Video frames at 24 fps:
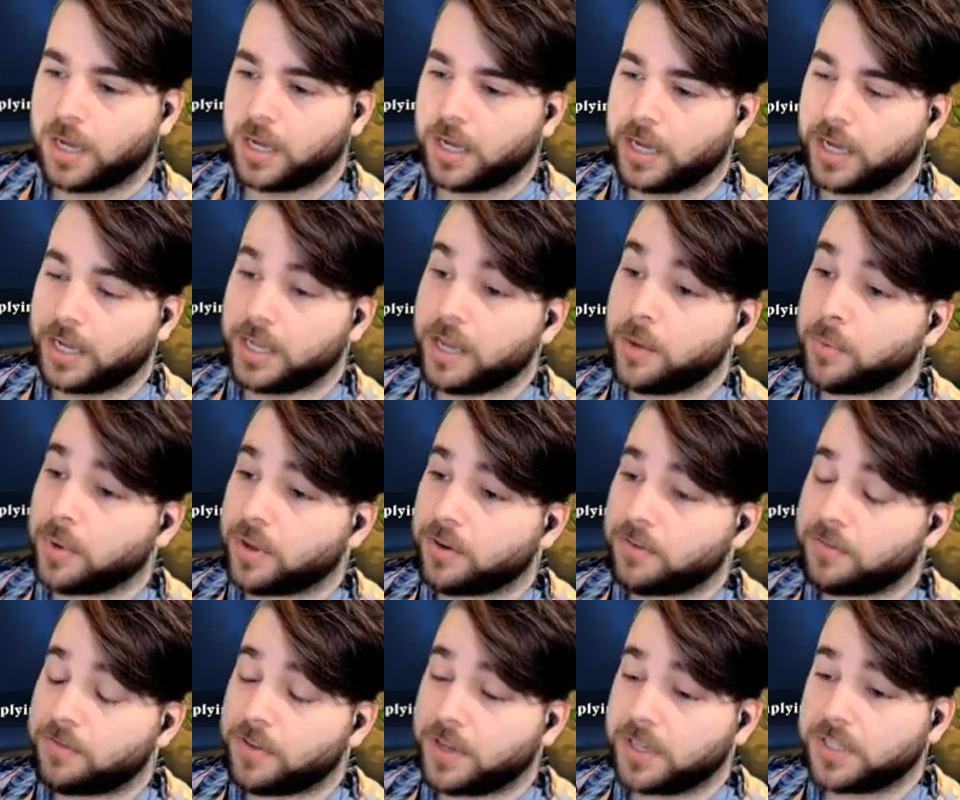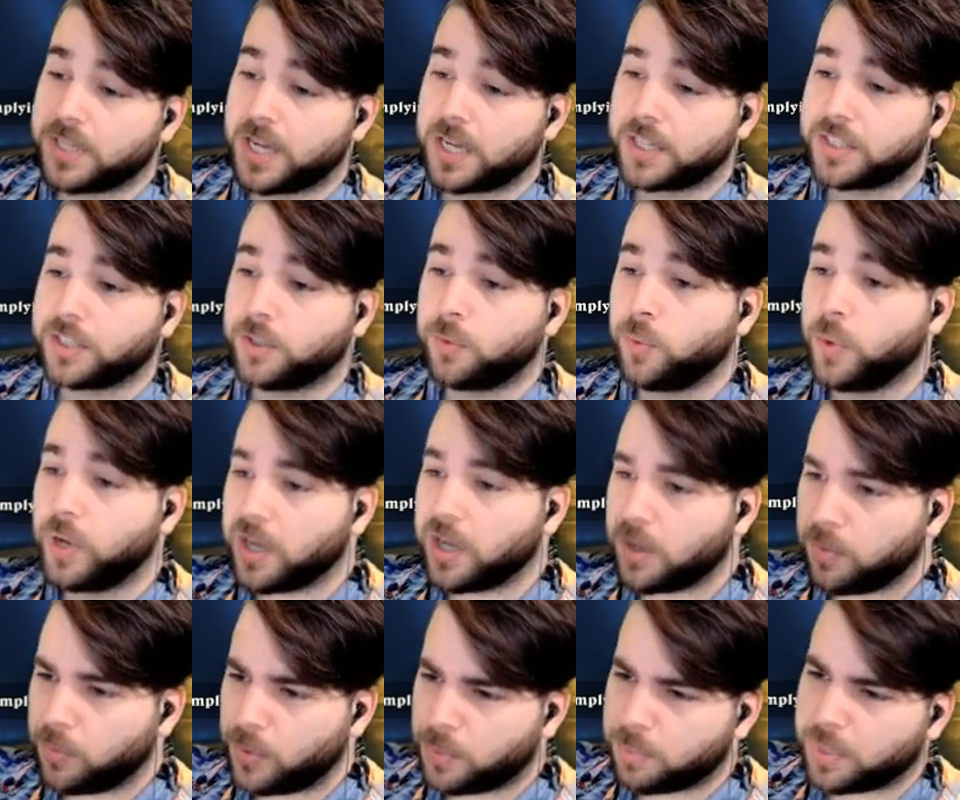Yeah, we had a fantastic
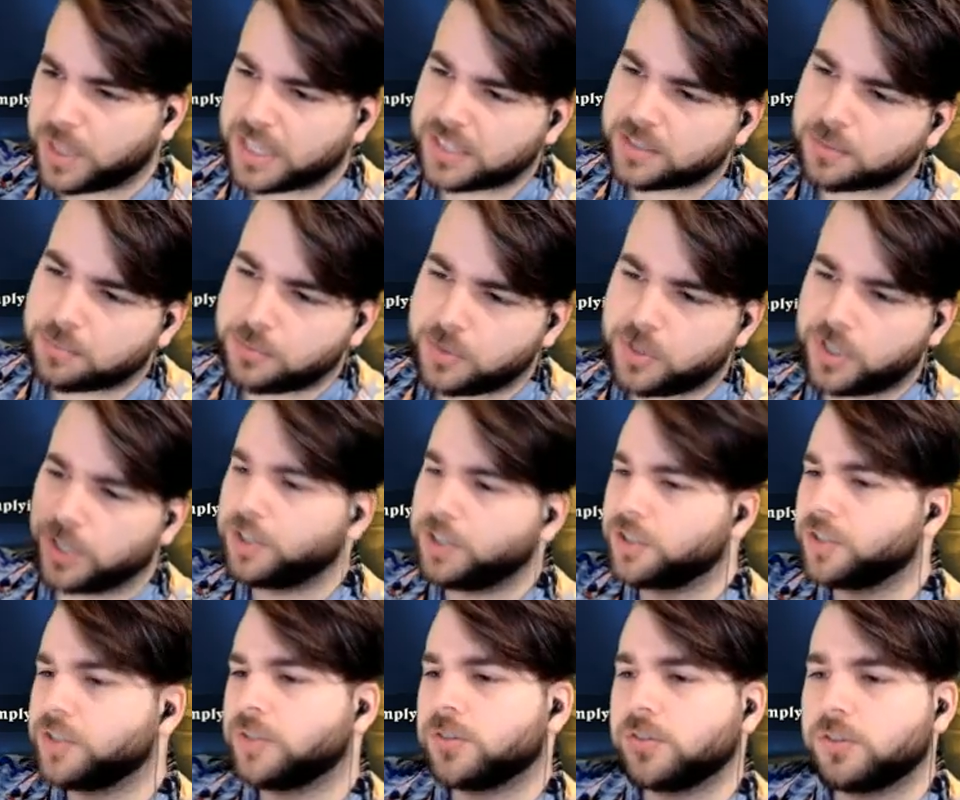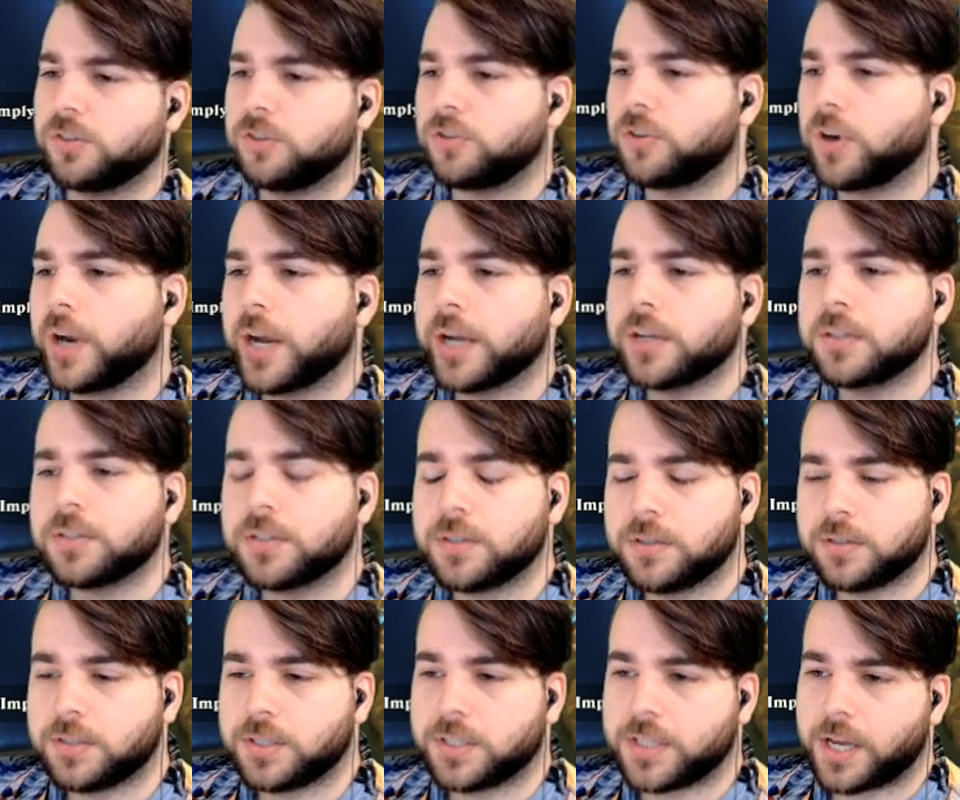weekend. We played some Dungeons and
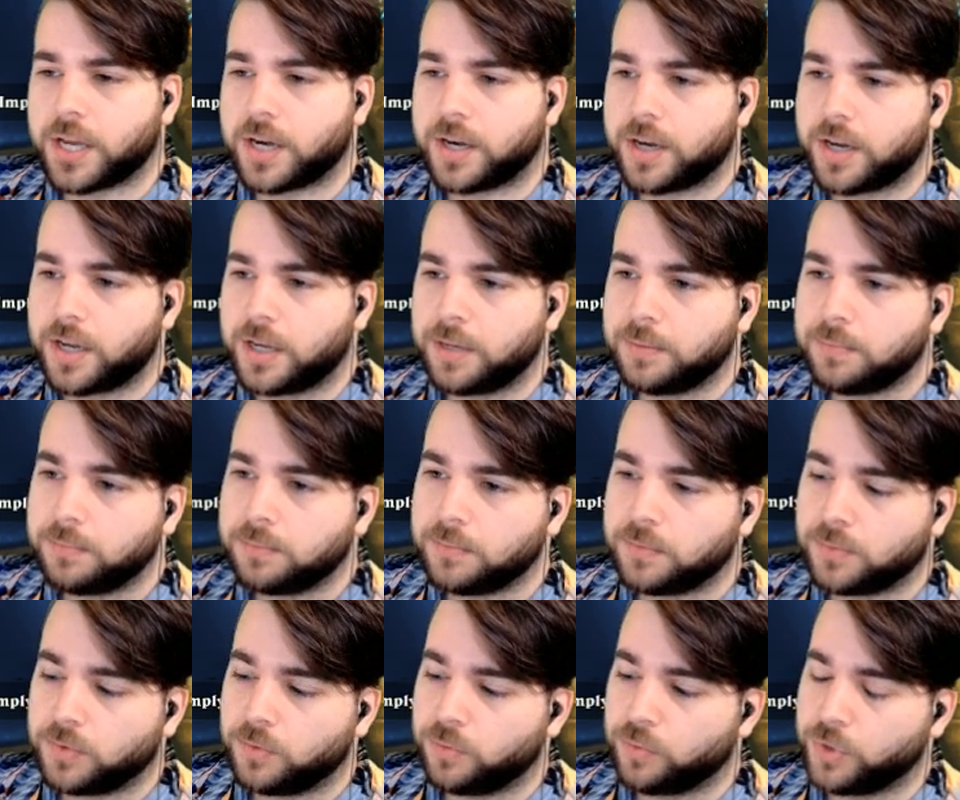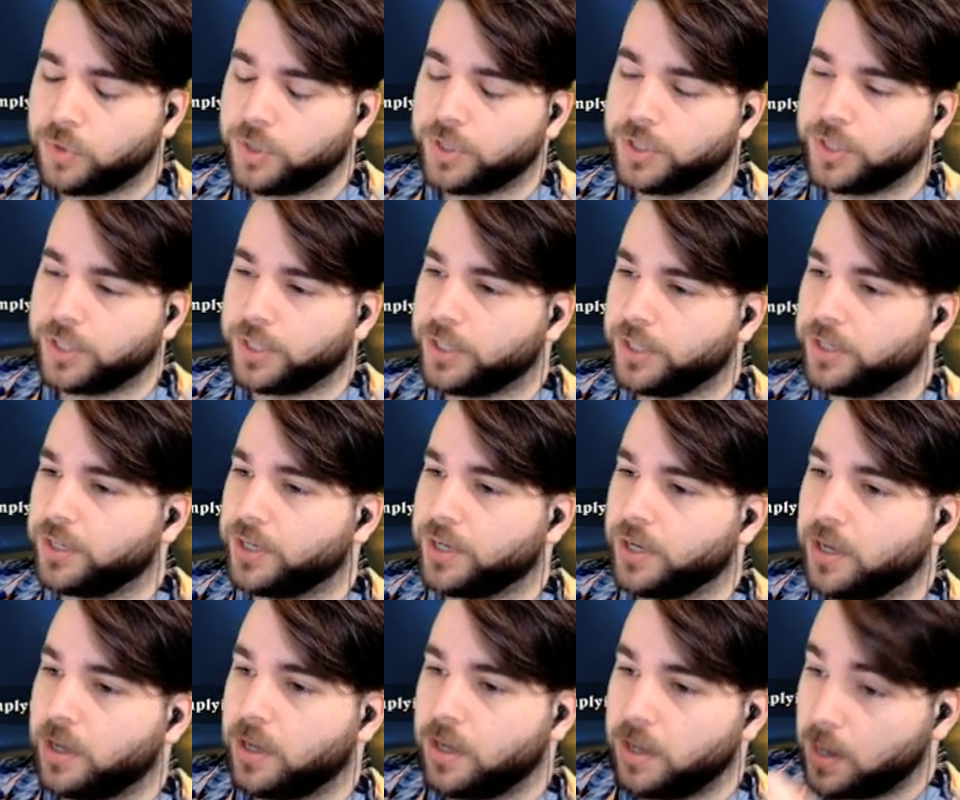Dragons on Saturday. Really
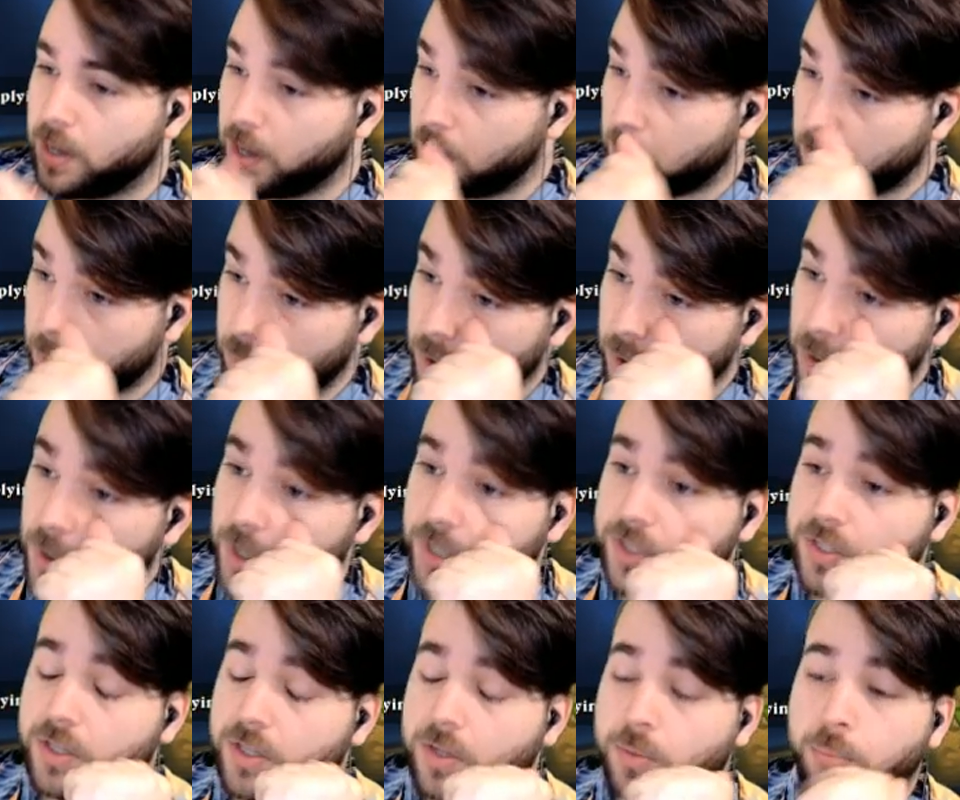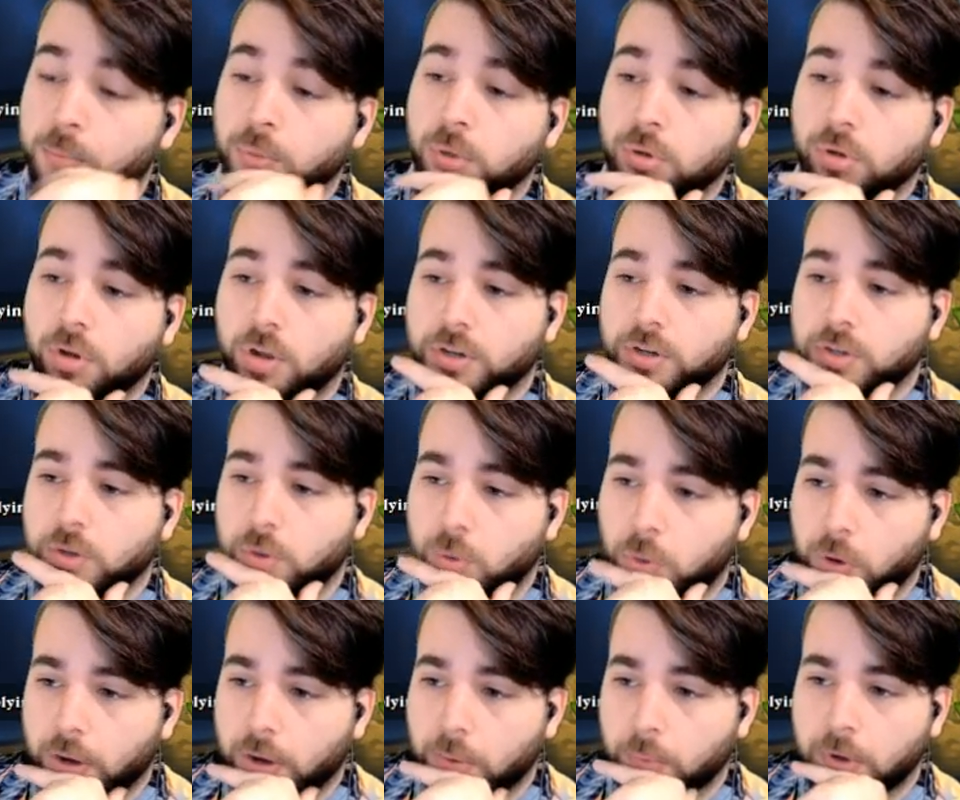progressing the plot
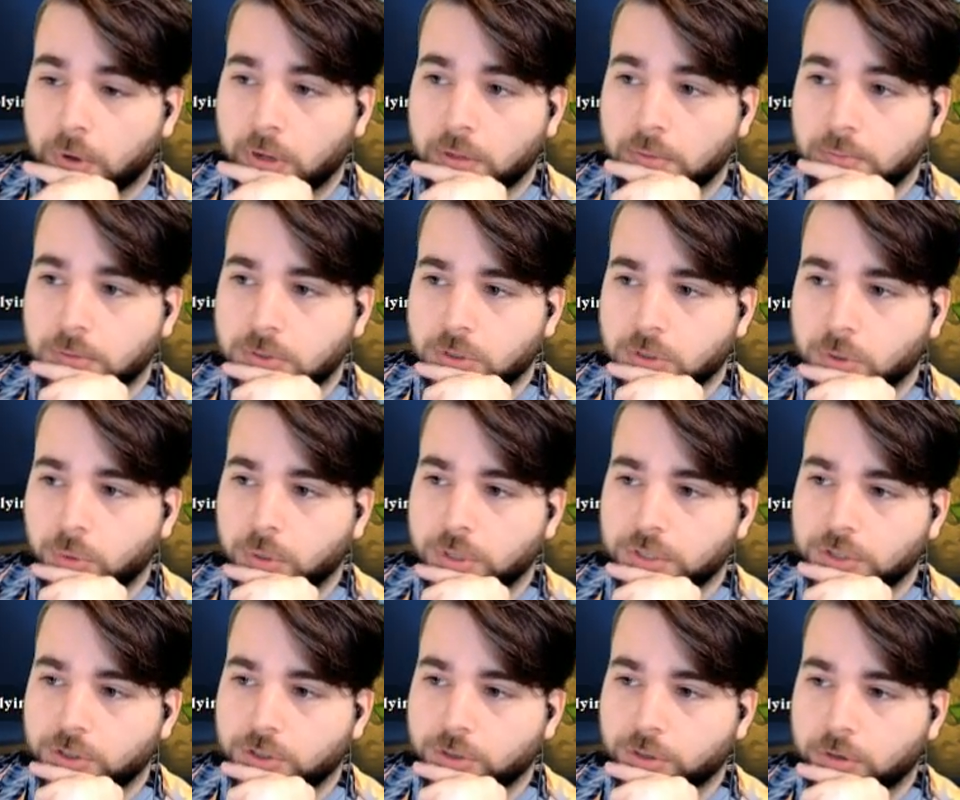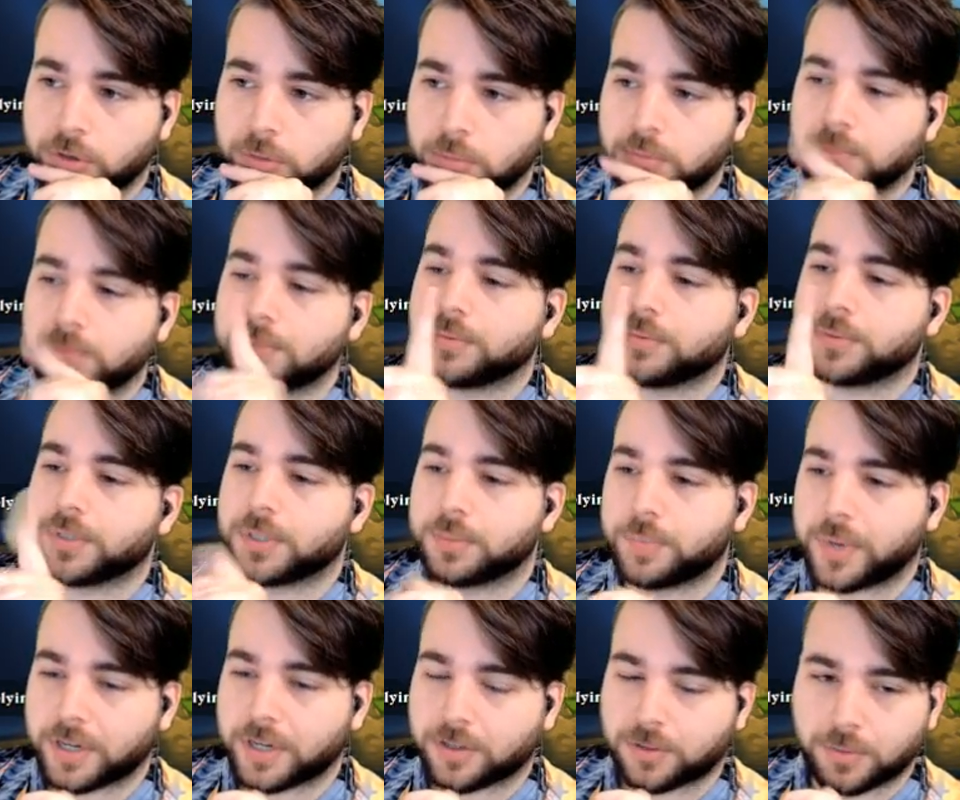quite well. It's always enjoyable.
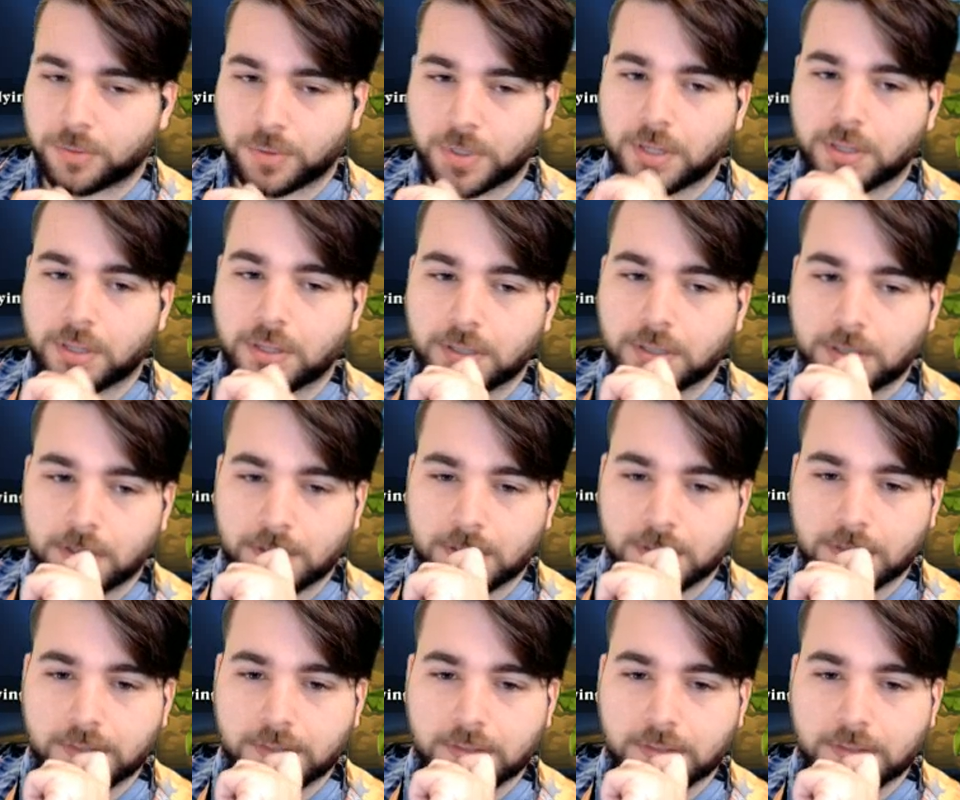Spectral comes.